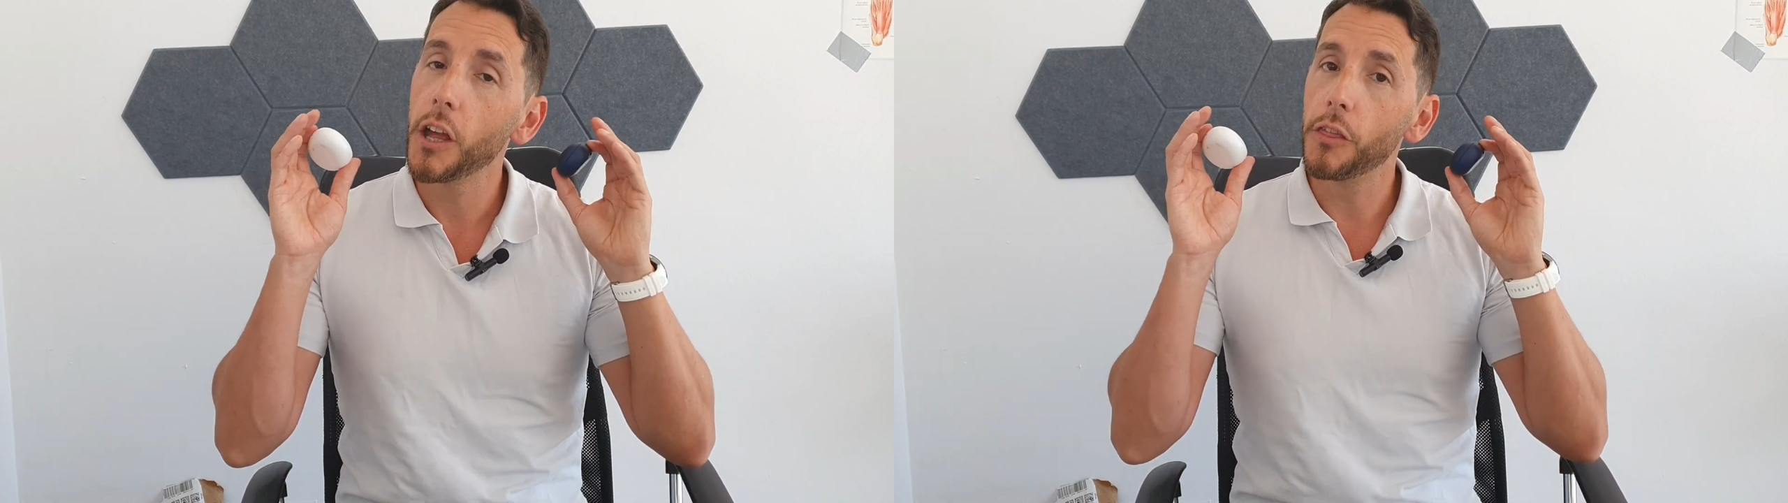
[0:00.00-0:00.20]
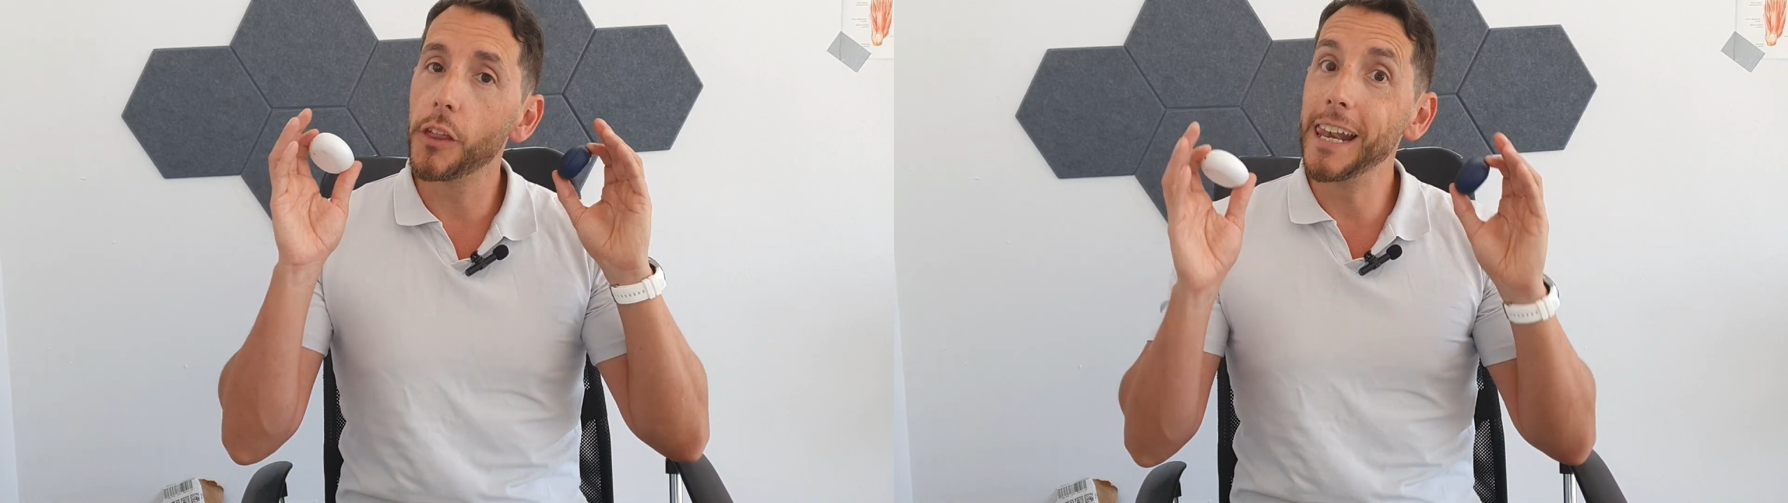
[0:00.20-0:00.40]

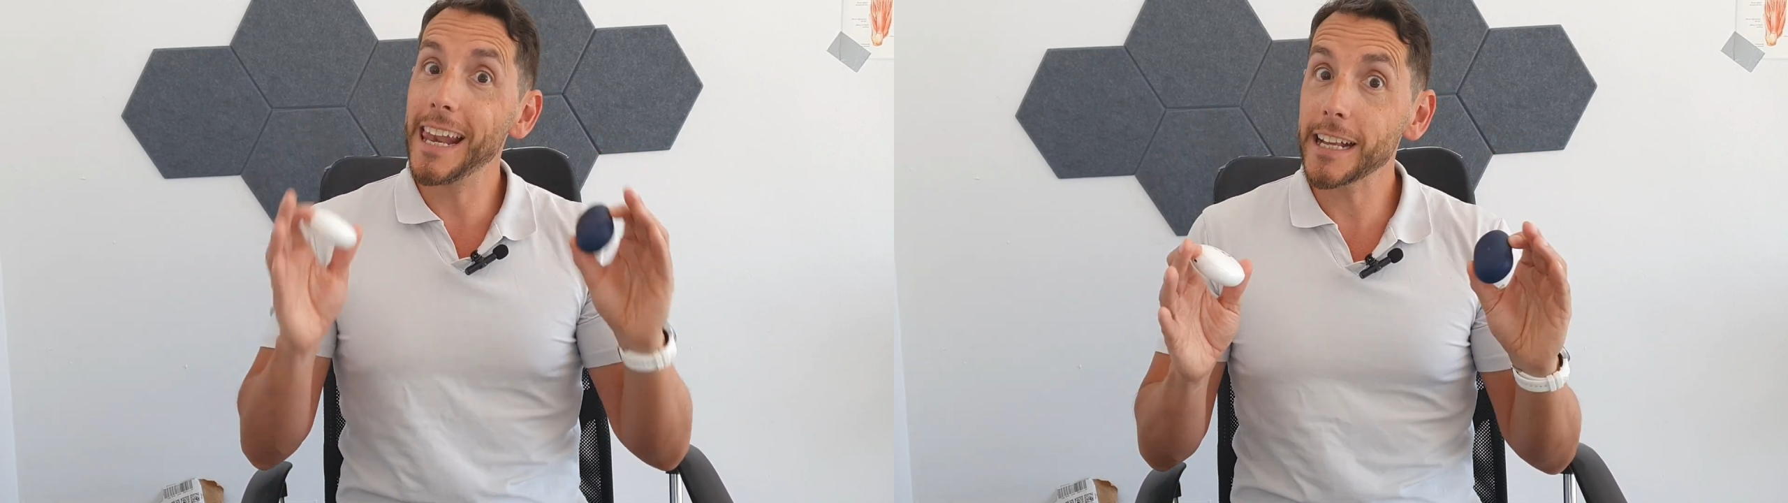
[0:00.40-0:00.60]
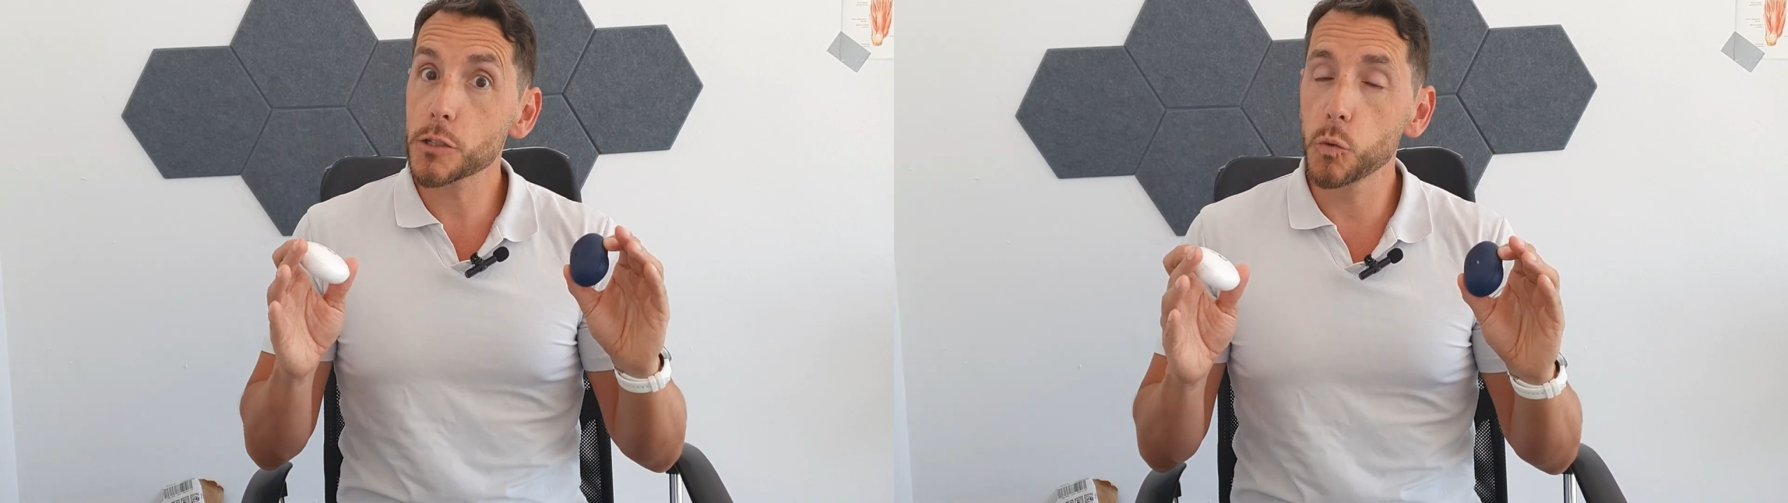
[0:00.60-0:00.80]
The
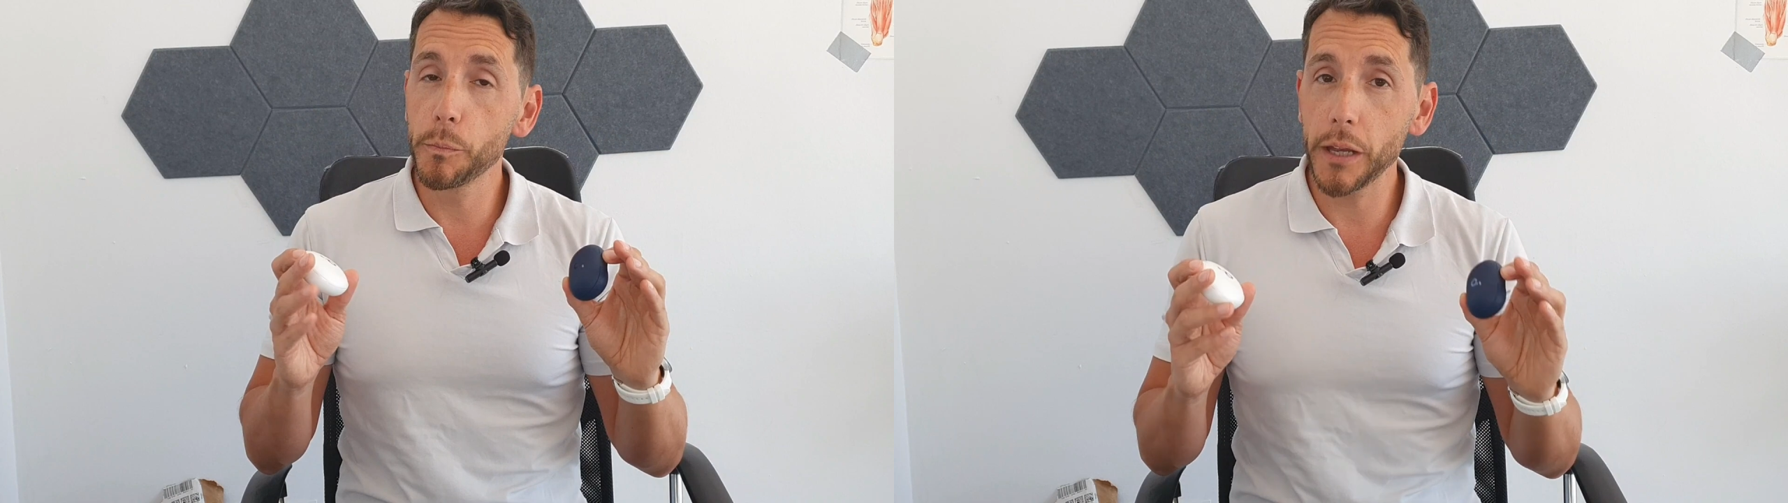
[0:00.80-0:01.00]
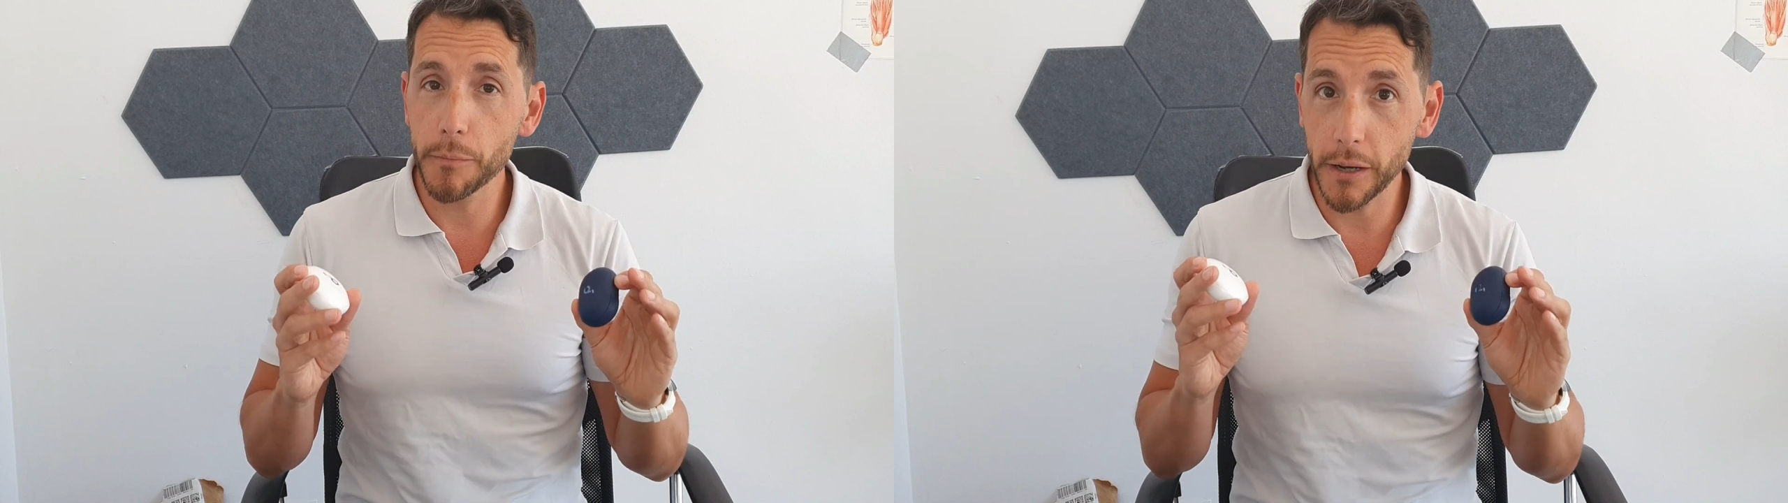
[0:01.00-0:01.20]
links will
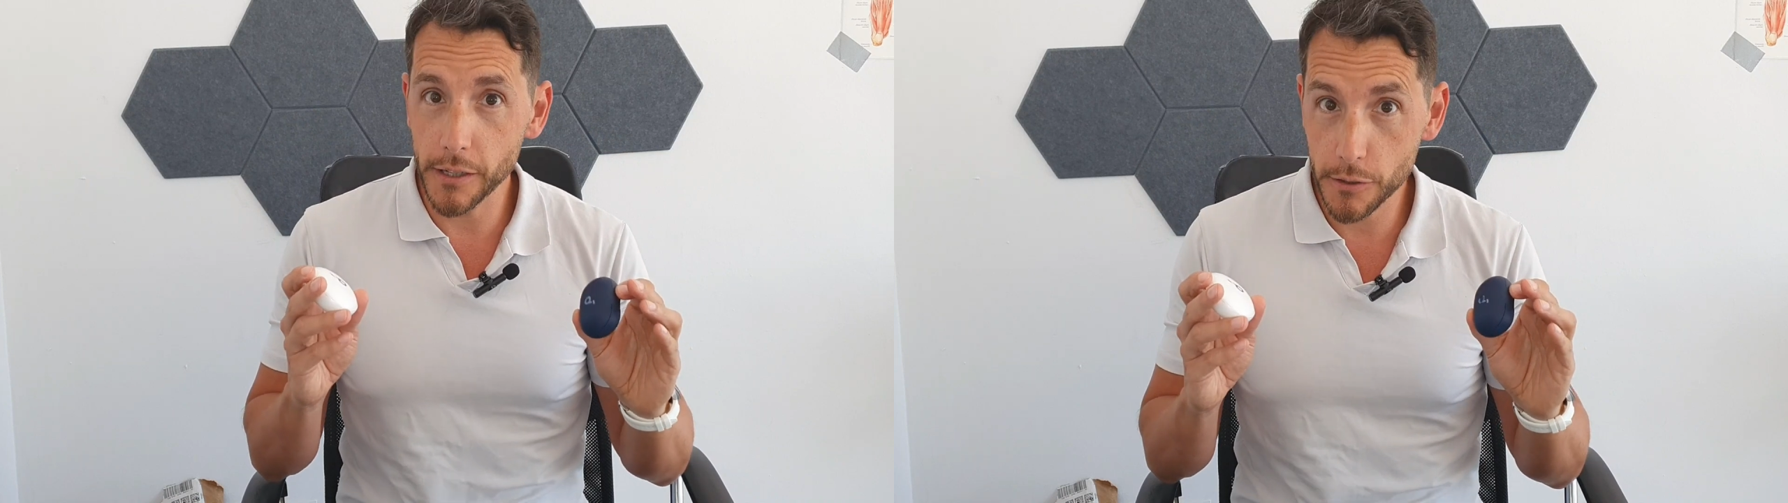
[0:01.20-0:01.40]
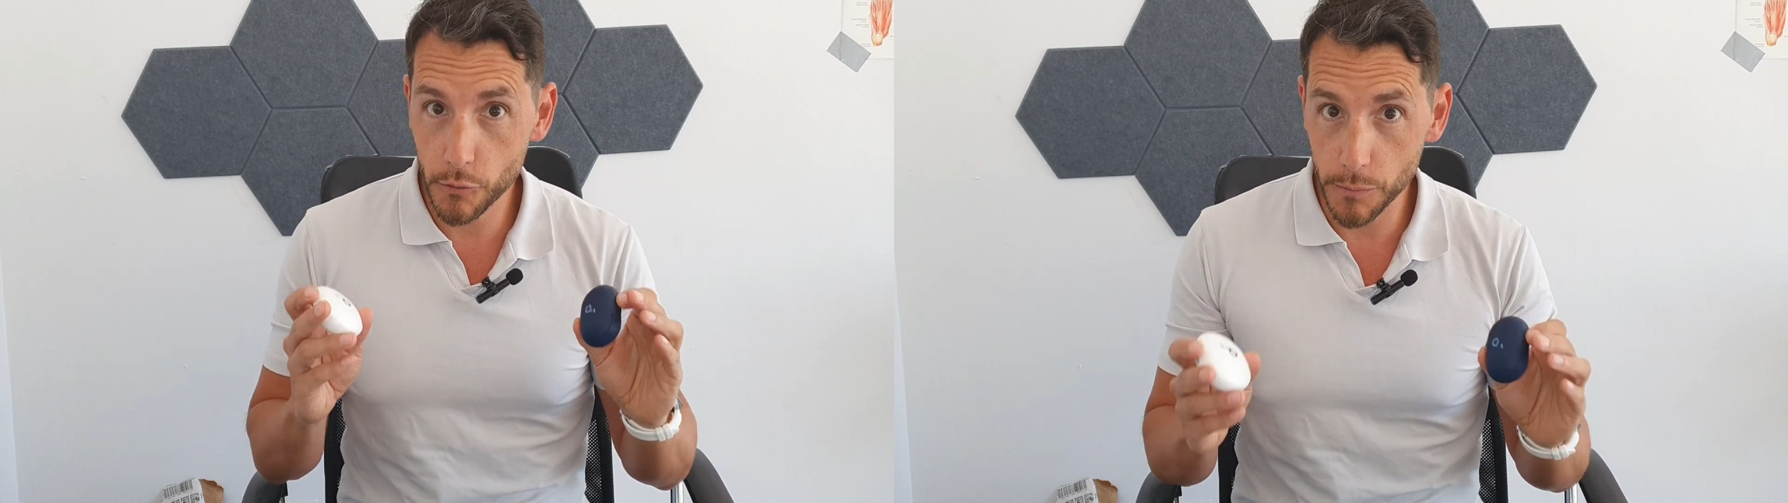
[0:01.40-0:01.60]
be in my
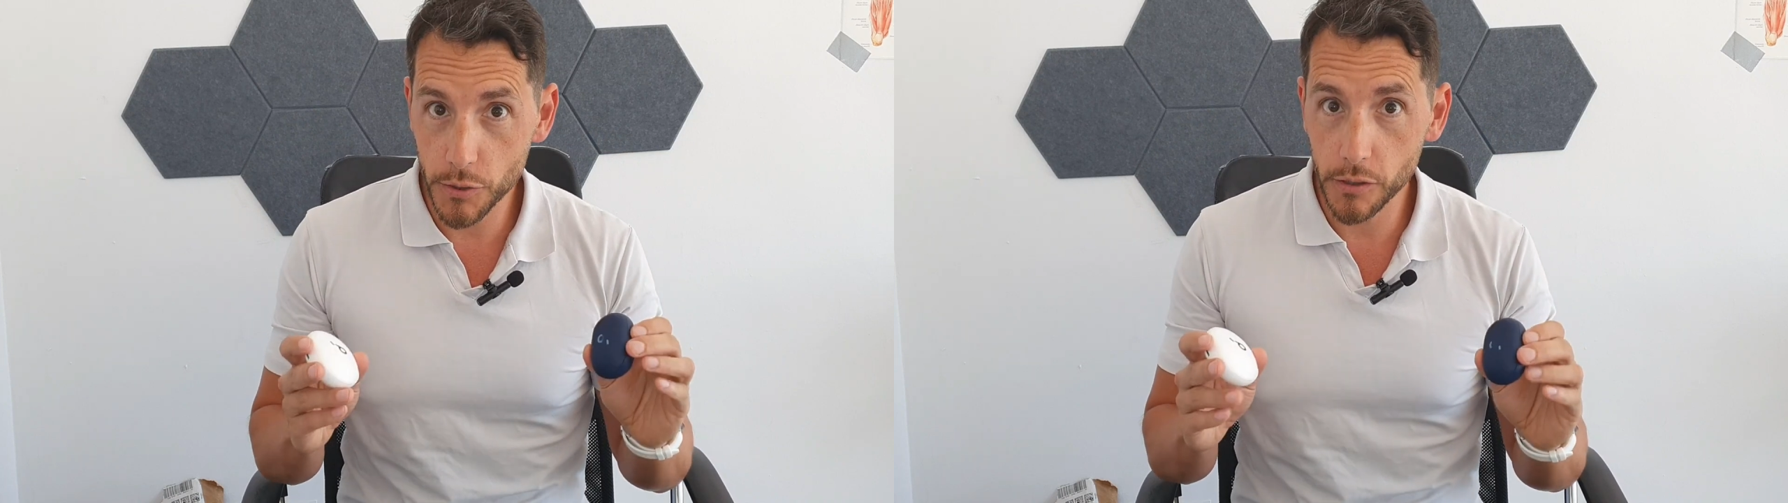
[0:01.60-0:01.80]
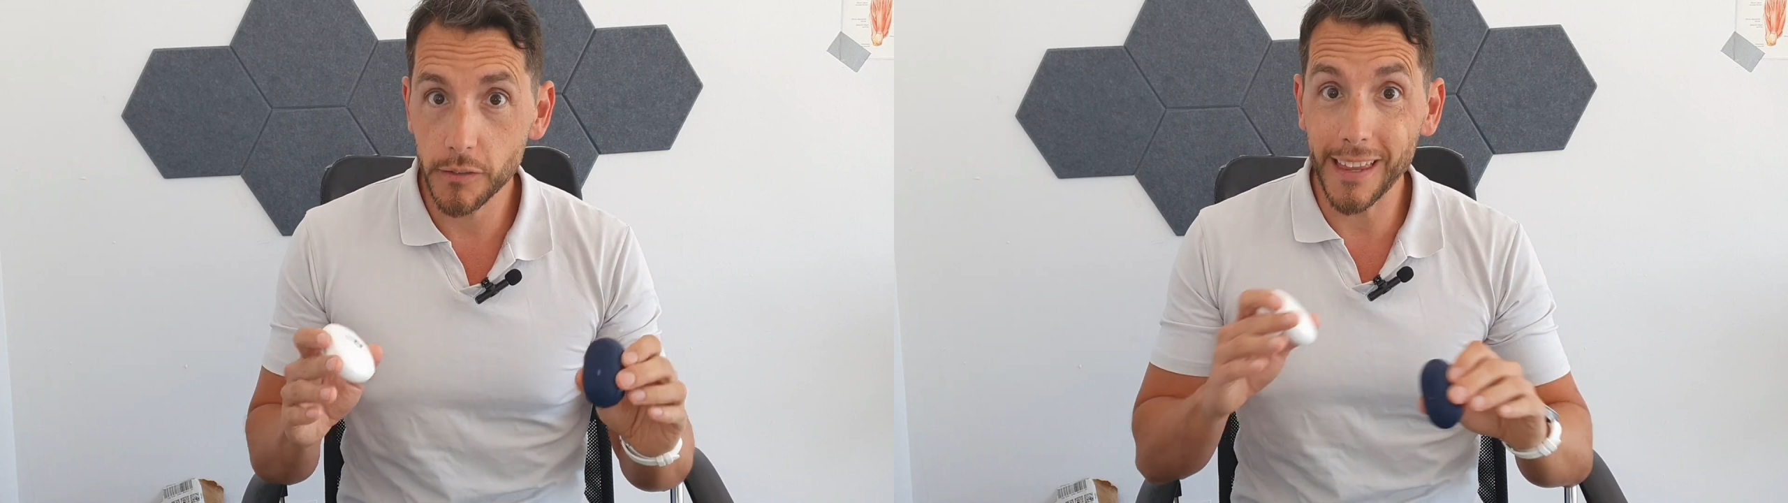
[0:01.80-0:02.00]
description.